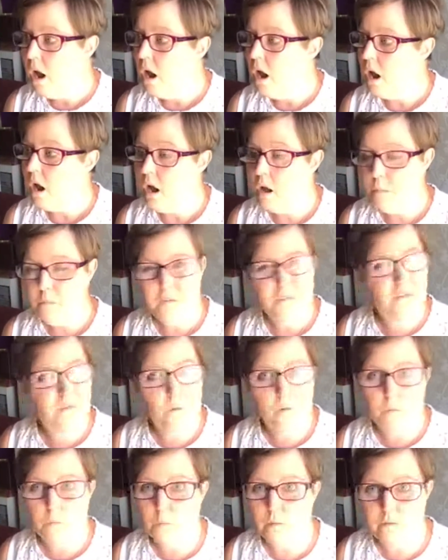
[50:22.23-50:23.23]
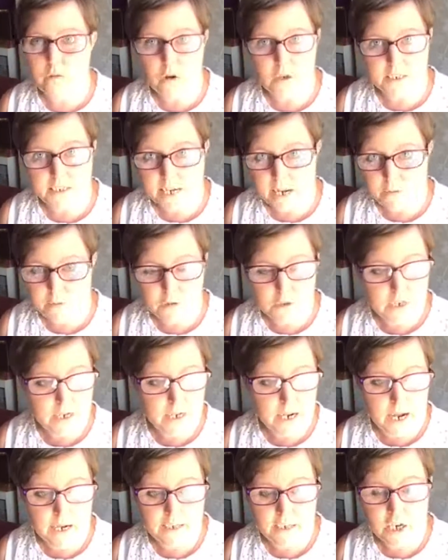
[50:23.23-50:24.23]
Um, we've got scaffolding
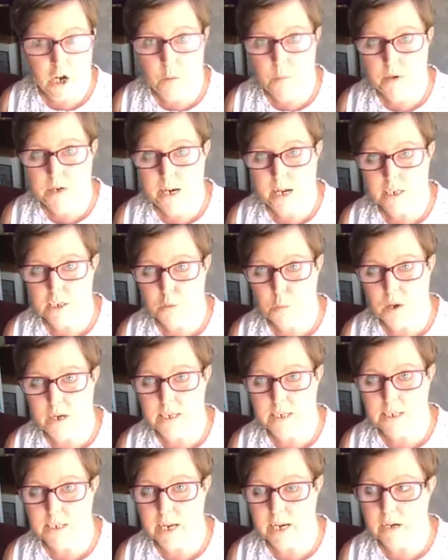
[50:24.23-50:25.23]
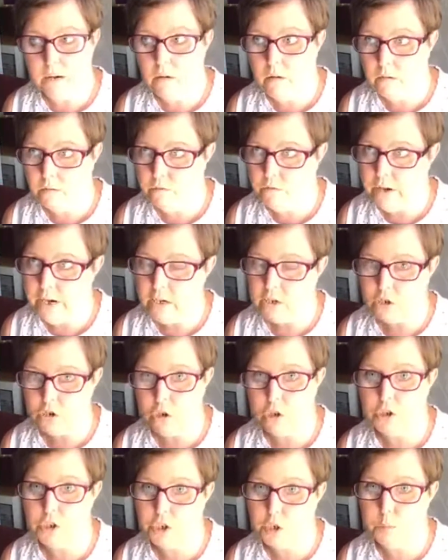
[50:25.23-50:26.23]
guys coming next Wednesday, fingers
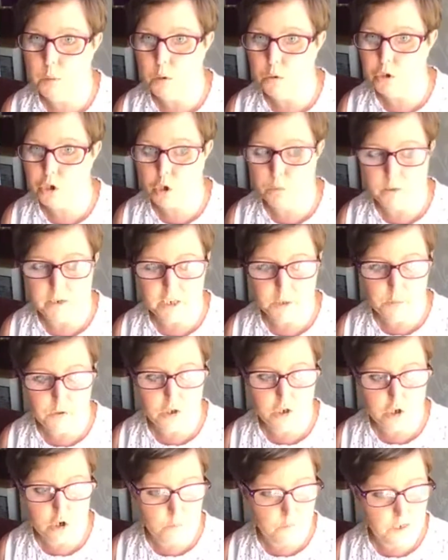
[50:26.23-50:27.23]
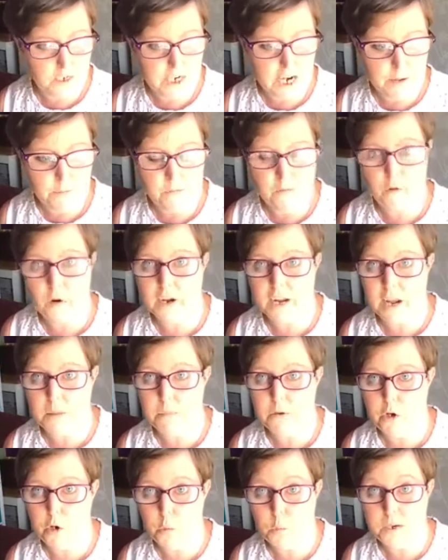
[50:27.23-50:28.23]
crossed they're supposed to be. It's supposed to come the day before I get my
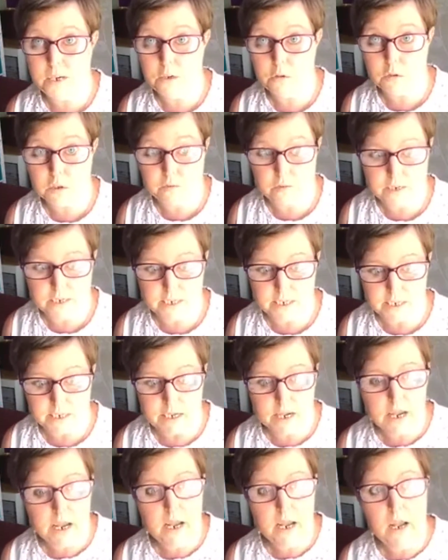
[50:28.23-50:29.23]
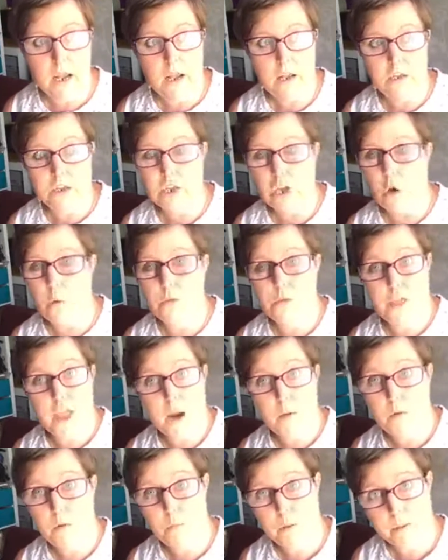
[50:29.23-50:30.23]
new windows fitted. So they
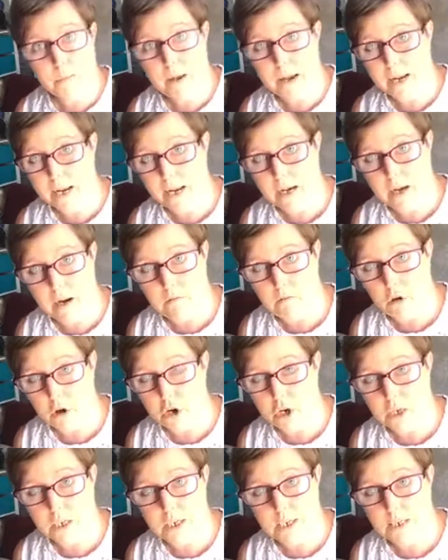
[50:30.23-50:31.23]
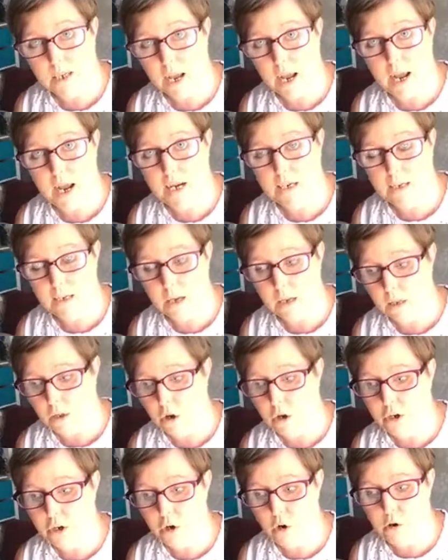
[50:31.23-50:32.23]
will be making a ruckus and a
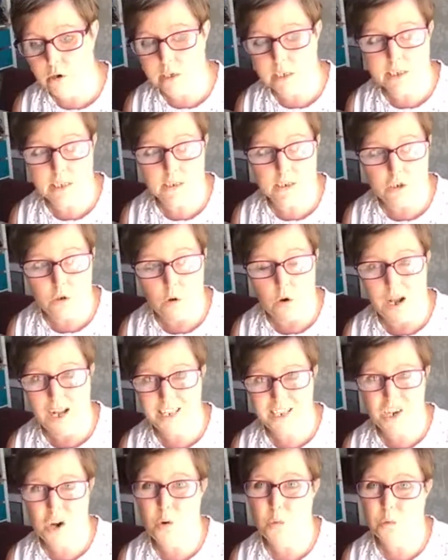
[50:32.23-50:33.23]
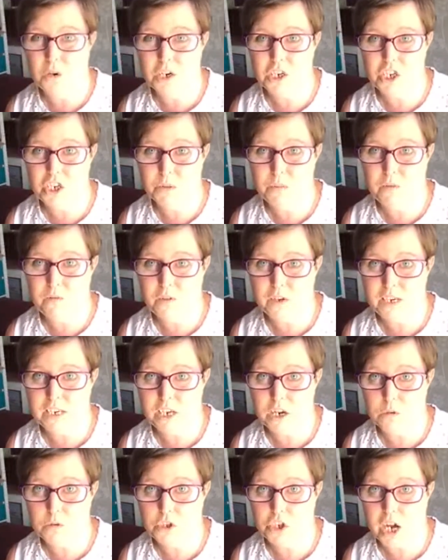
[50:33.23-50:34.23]
lot of noise. So I don't want to do my
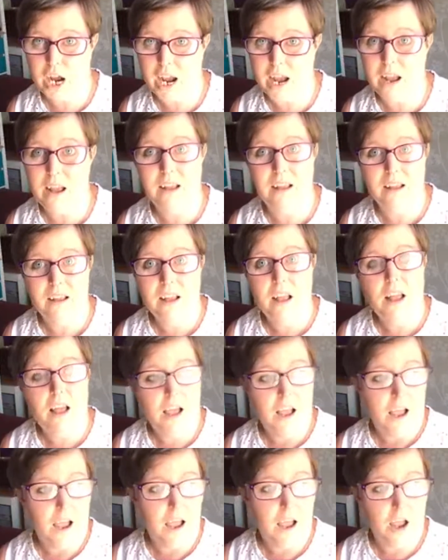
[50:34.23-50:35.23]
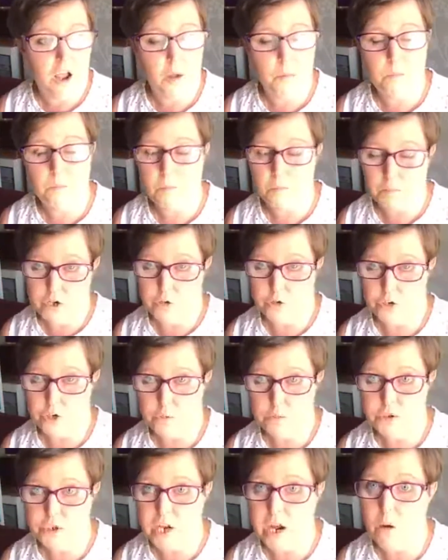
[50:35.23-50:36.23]
video chat, um,
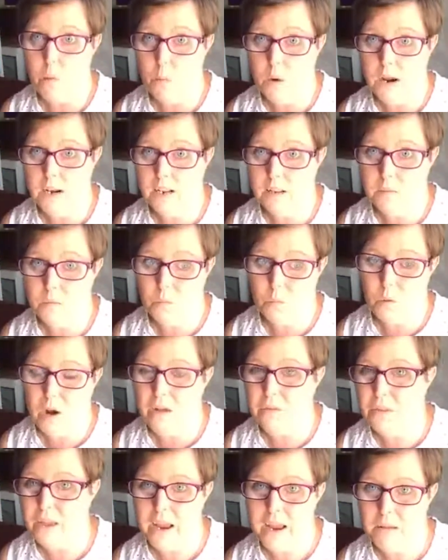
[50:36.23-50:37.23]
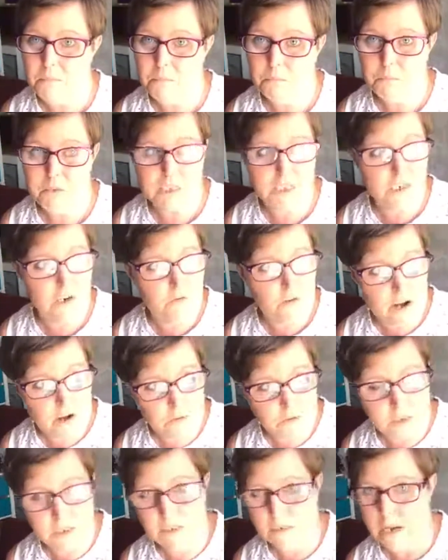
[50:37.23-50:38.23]
YouTube chat while while they're messing
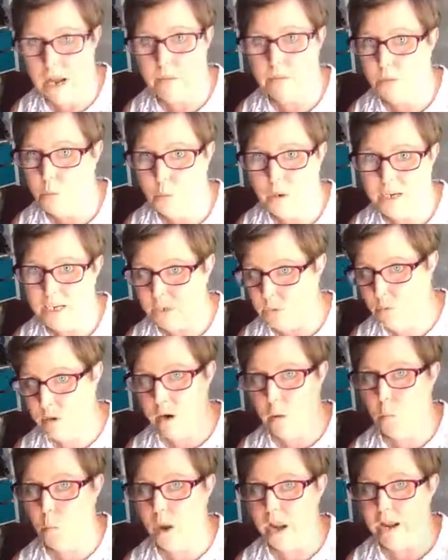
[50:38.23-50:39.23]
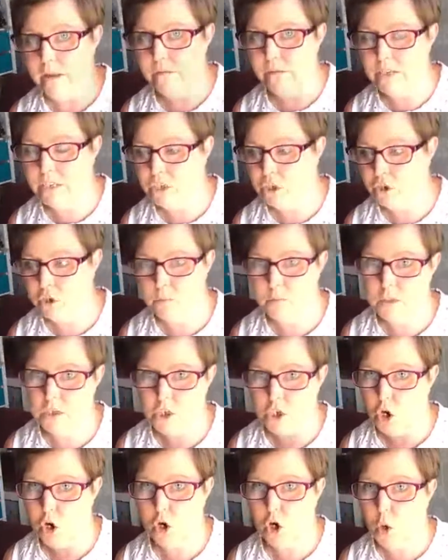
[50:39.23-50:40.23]
around and at the window and I'm waving to them and the
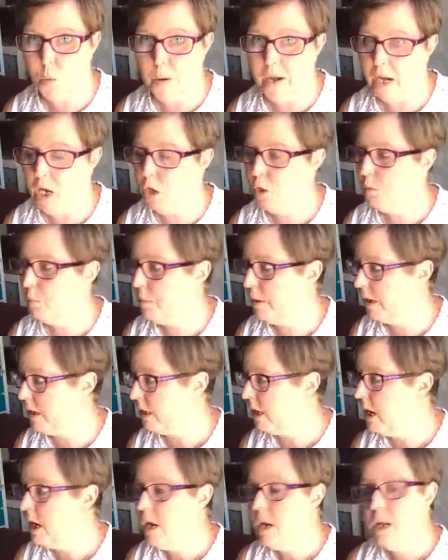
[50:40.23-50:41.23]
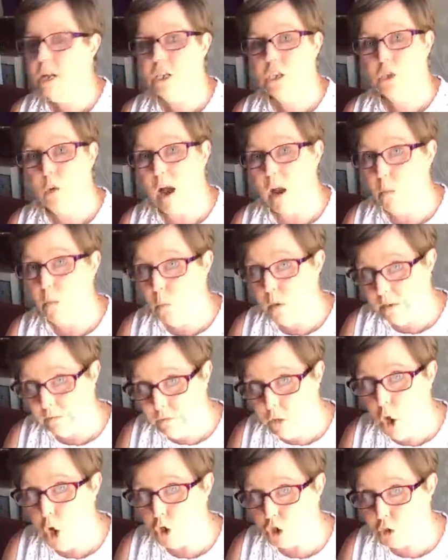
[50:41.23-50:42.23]
dog going loopy. So I will
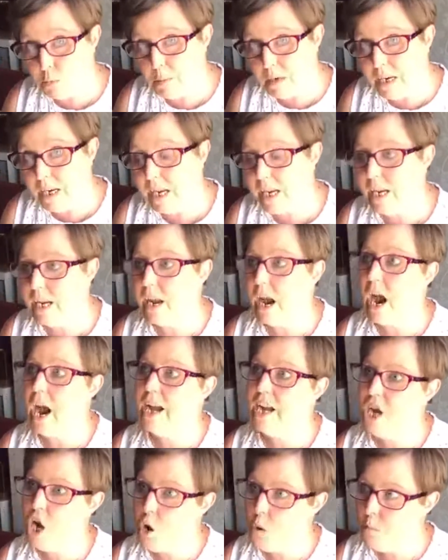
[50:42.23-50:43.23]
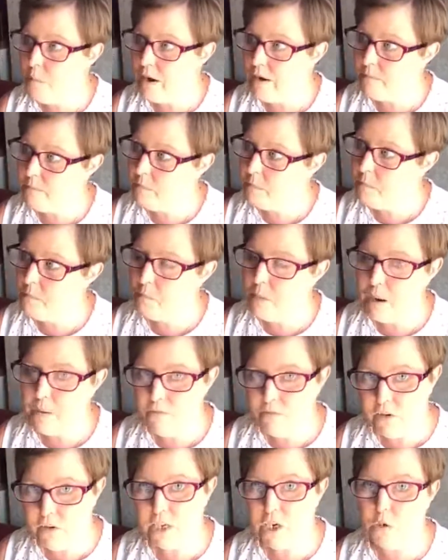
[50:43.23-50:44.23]
not be here. I know my, my
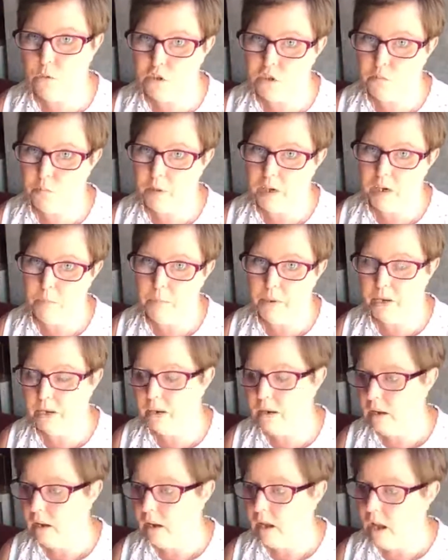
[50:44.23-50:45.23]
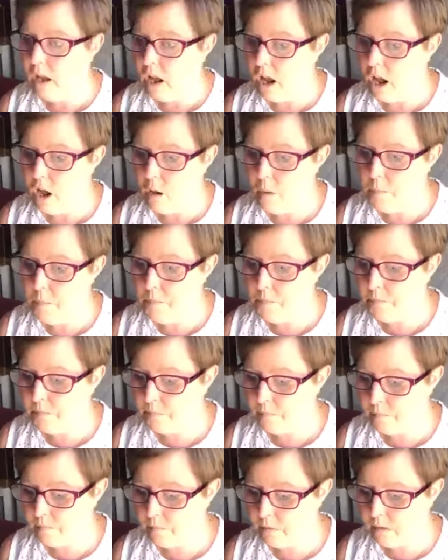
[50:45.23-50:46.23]
videos have been a bit... Um,
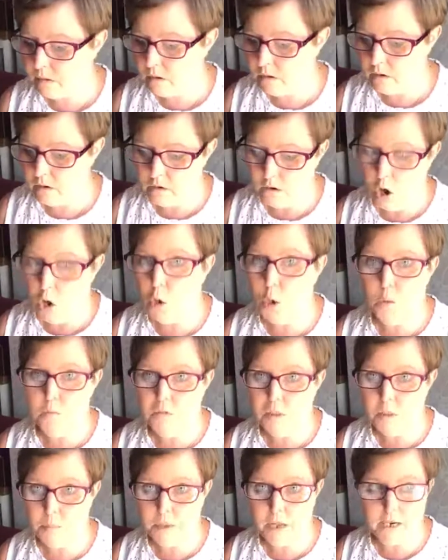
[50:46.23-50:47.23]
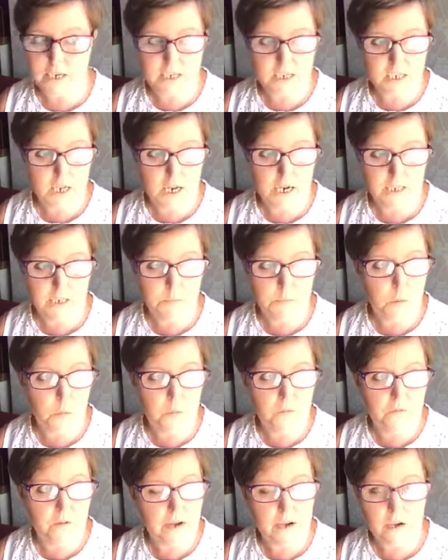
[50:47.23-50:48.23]
all over the place lately but
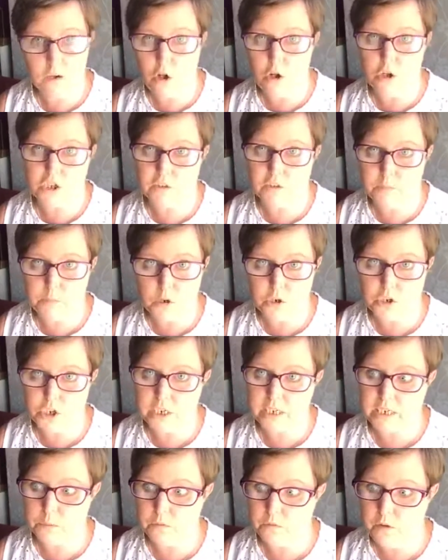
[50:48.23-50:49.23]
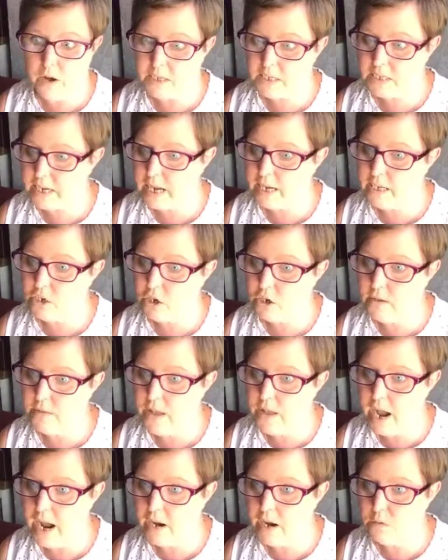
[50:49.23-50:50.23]
we've had lots of projects that we've had to get done in
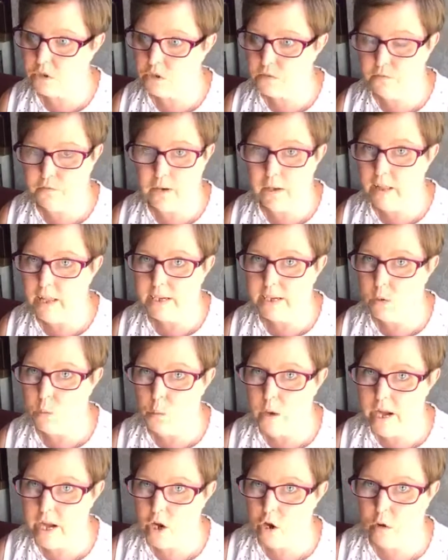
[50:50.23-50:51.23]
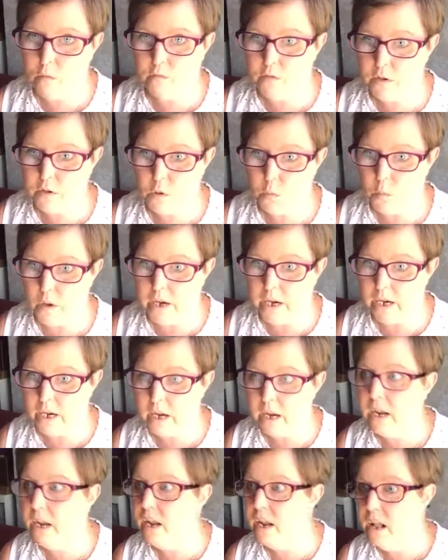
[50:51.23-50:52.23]
the house Phil had a week off the other week
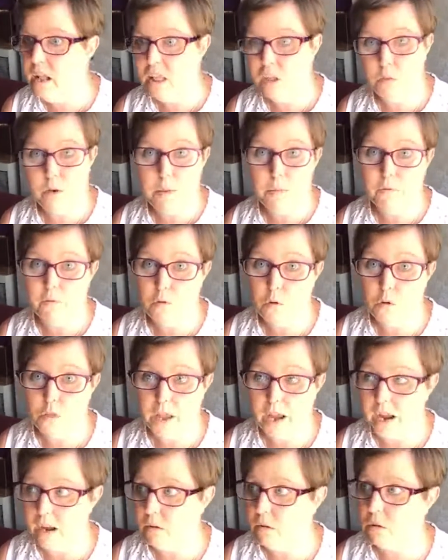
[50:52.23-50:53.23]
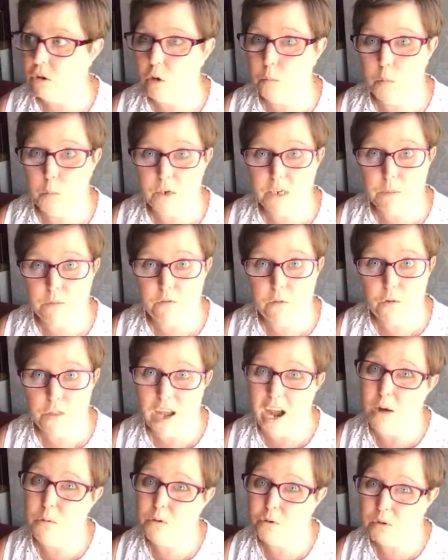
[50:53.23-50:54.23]
the week before that or a couple of weeks before
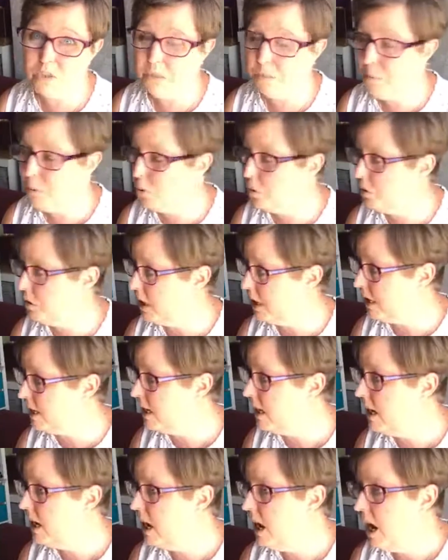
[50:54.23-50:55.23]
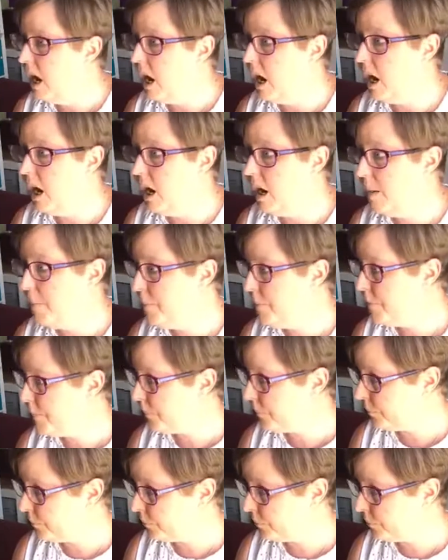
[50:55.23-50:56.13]
that I was really poorly um,